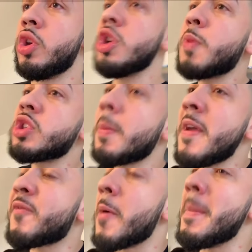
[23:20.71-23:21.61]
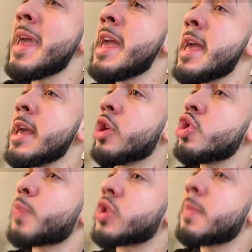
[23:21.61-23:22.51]
You're supposed bro. to be for me.
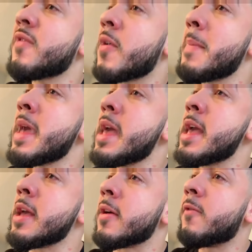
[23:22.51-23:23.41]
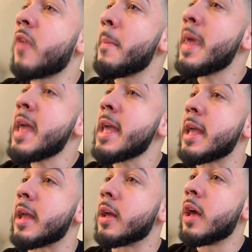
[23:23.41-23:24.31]
You're supposed oh to be for oh me.
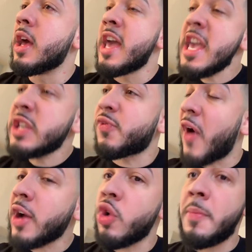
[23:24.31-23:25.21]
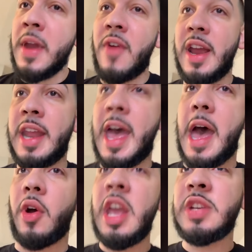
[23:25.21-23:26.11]
God. For me. He's fucking with me right
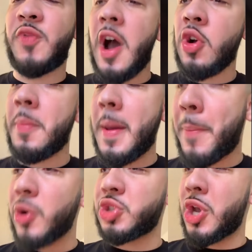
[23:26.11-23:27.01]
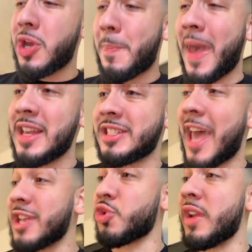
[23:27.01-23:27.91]
now. He's really, fucking with me. Posted on your page,
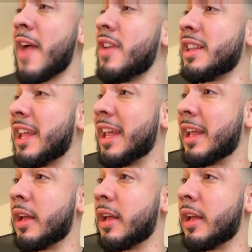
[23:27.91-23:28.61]
tagged you and everything.